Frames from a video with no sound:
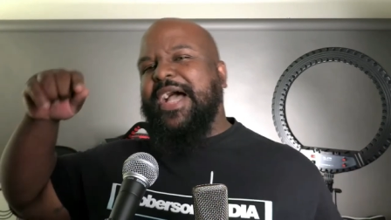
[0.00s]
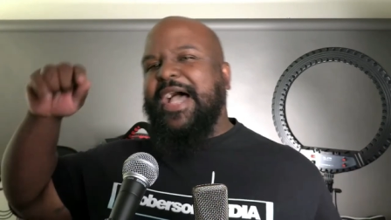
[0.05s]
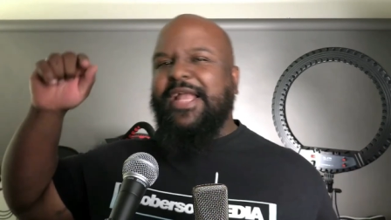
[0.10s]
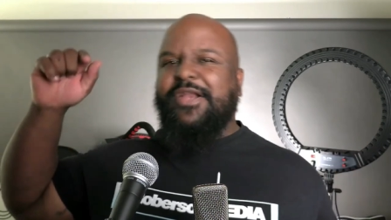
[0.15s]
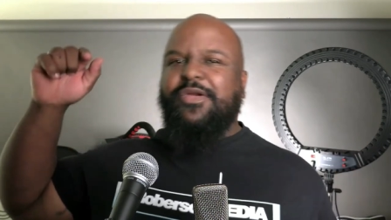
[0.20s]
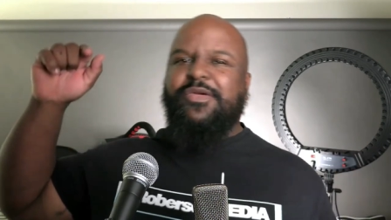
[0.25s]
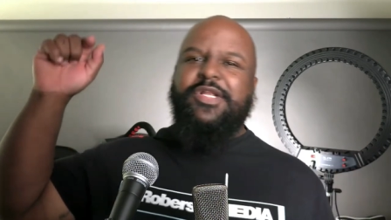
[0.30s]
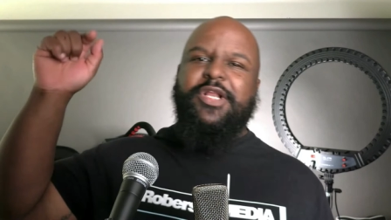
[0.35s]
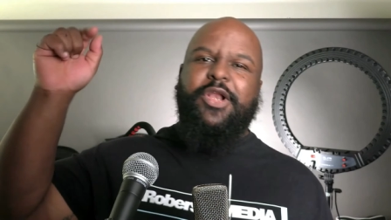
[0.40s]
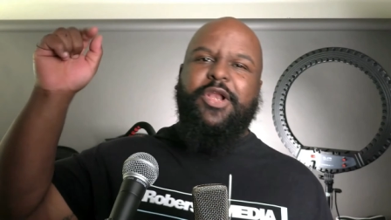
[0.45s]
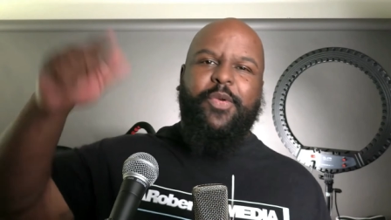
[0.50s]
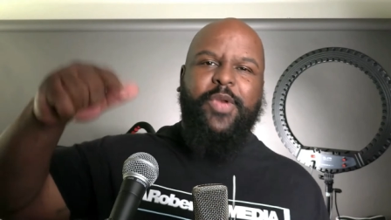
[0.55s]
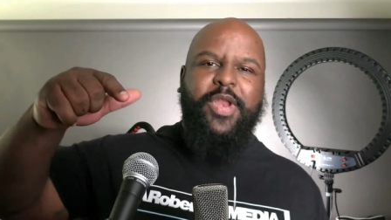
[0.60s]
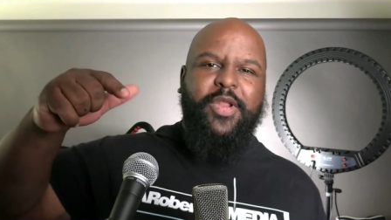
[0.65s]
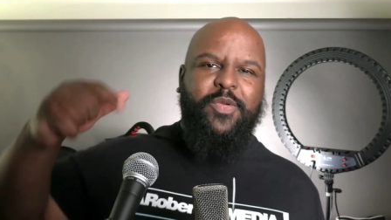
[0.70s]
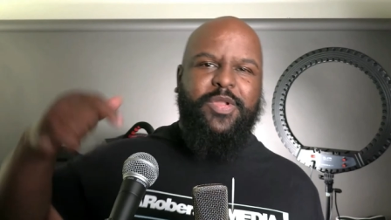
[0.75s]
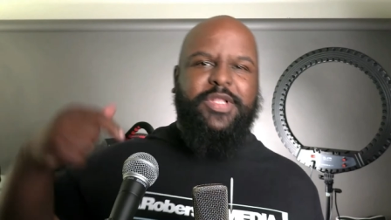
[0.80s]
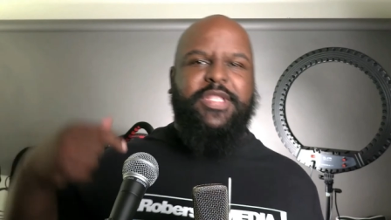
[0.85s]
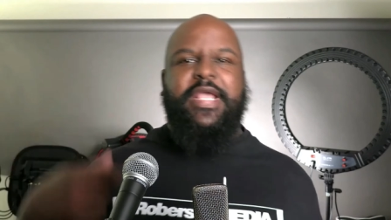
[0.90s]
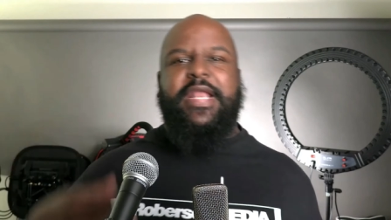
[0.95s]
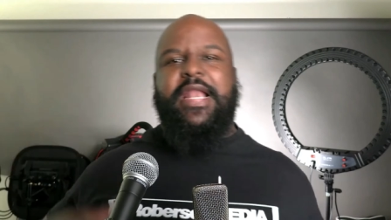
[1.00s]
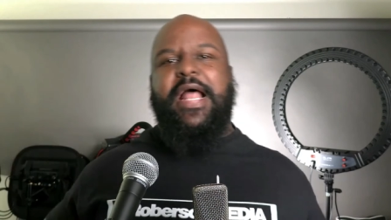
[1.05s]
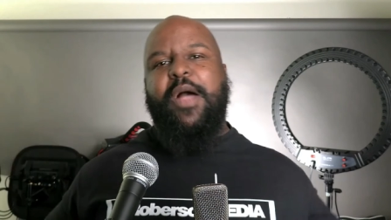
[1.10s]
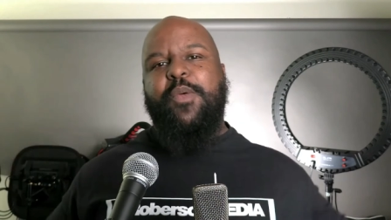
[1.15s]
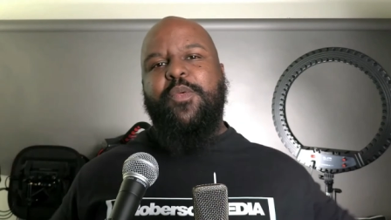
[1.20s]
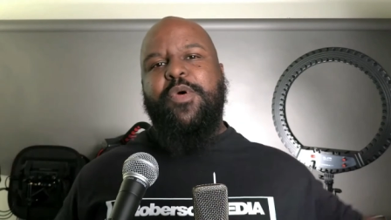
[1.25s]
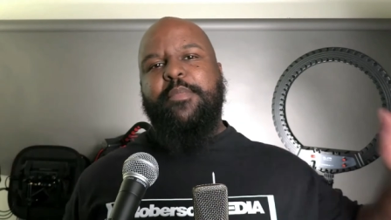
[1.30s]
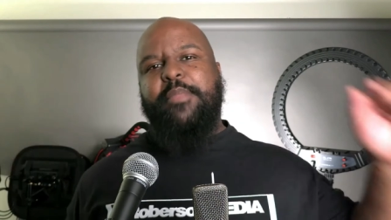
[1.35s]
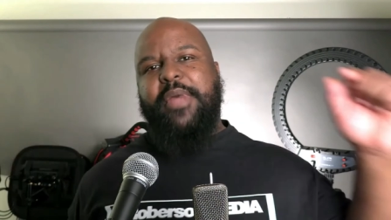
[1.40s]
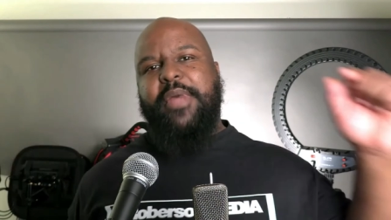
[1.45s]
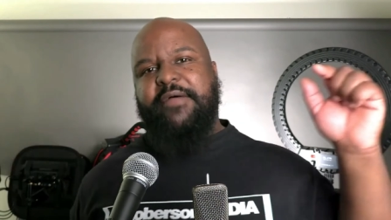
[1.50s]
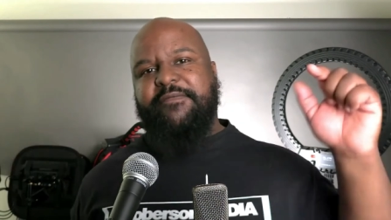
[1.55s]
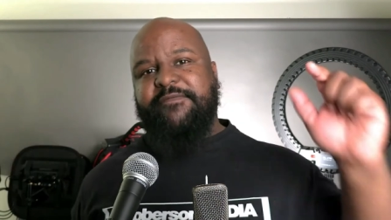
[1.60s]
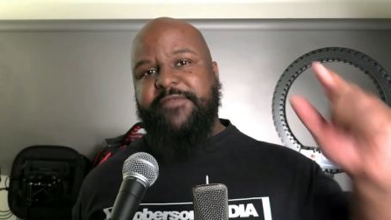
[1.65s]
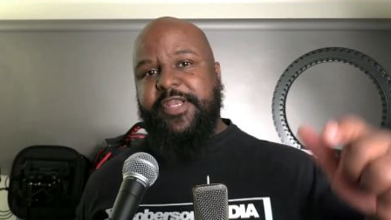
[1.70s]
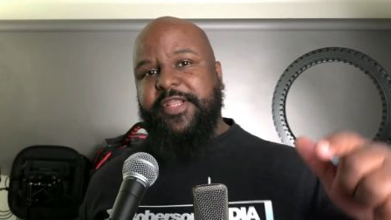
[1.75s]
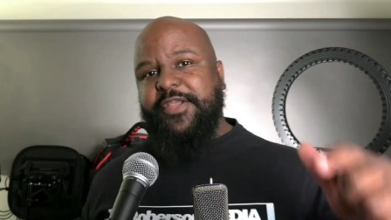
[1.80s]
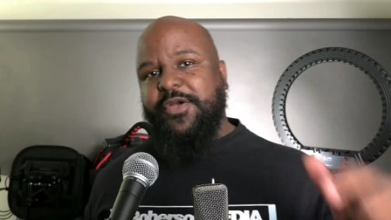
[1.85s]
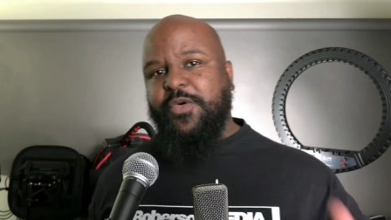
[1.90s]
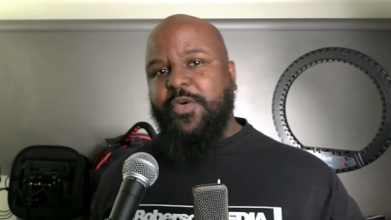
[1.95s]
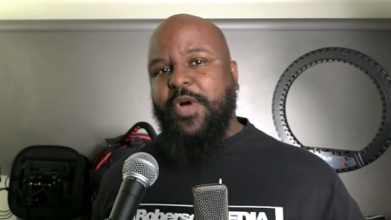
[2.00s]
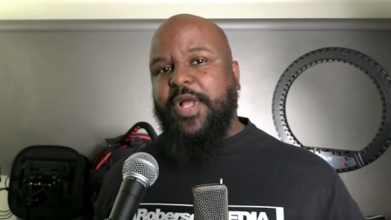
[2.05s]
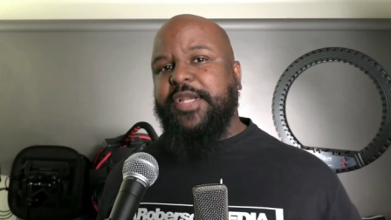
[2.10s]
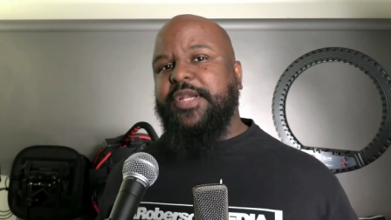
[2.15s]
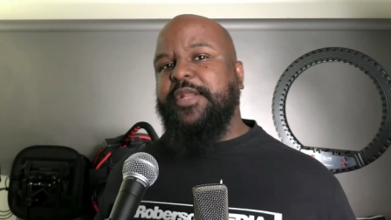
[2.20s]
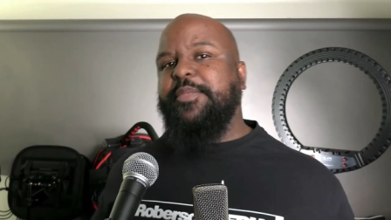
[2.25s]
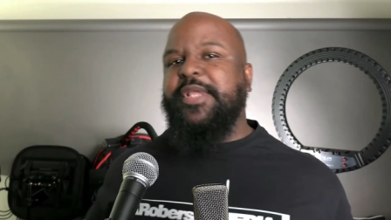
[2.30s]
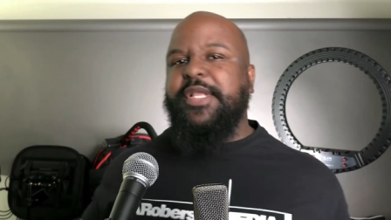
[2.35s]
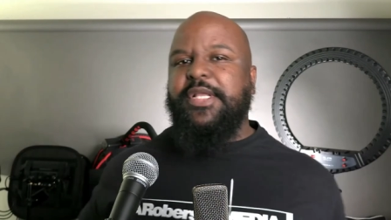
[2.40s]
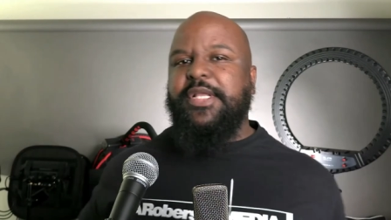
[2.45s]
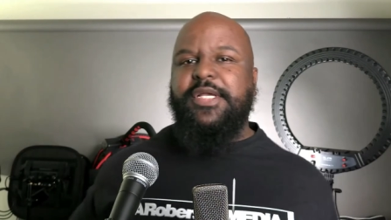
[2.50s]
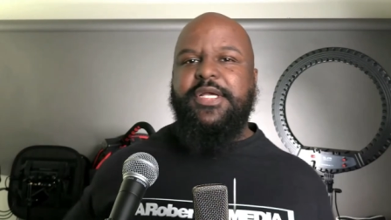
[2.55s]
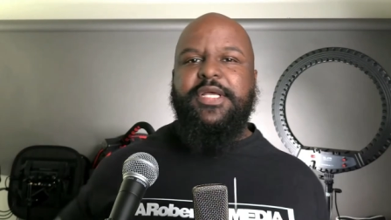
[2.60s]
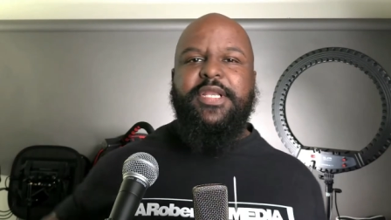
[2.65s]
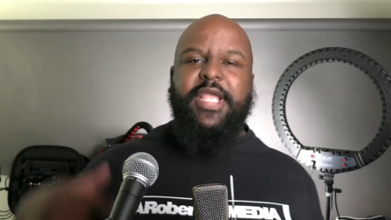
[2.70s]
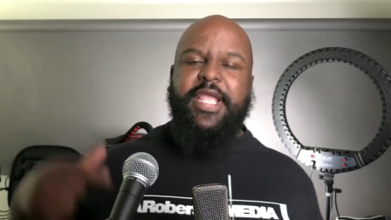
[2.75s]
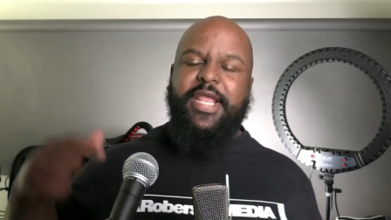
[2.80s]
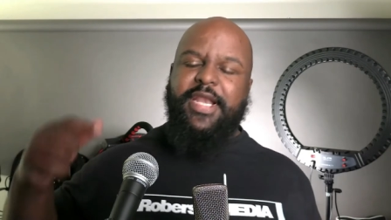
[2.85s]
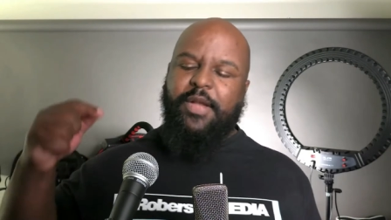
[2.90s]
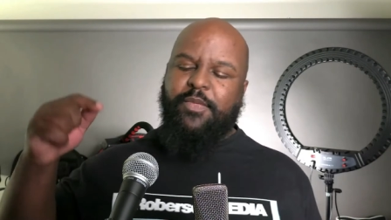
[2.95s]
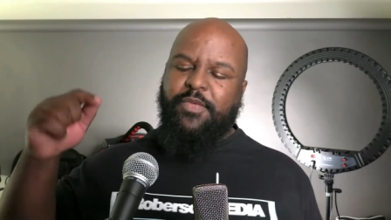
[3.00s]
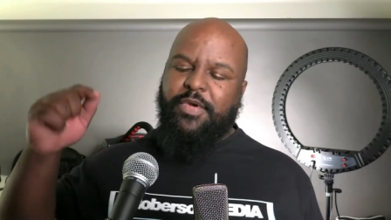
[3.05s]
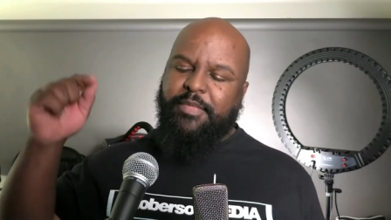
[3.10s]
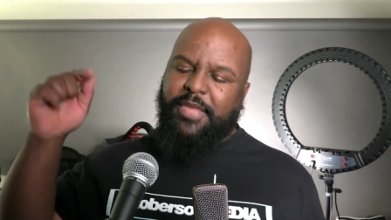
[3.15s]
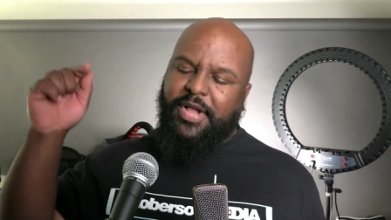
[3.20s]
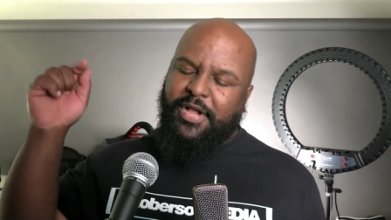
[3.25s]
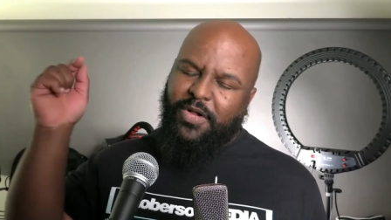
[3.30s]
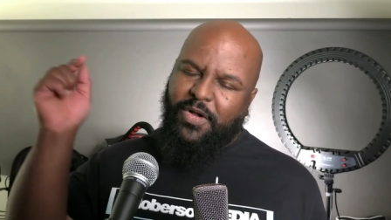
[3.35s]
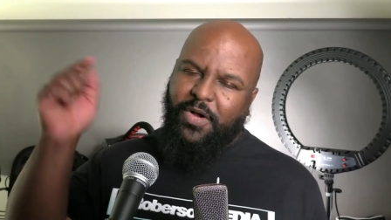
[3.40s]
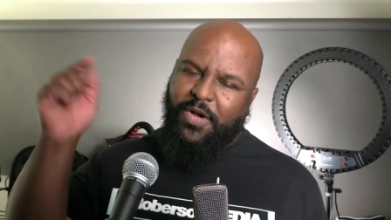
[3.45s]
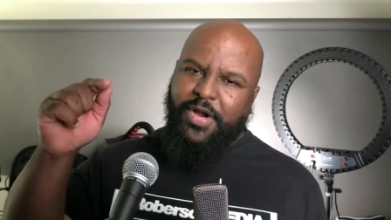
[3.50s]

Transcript: I don't agree with that. I want my video quality to be good and I want my